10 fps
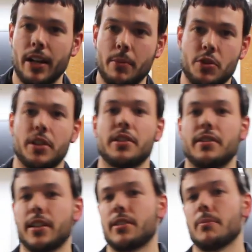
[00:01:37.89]
and I'm just going to
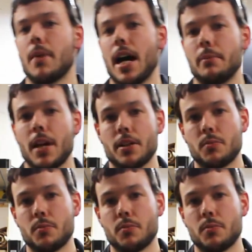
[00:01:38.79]
stick some mod mesh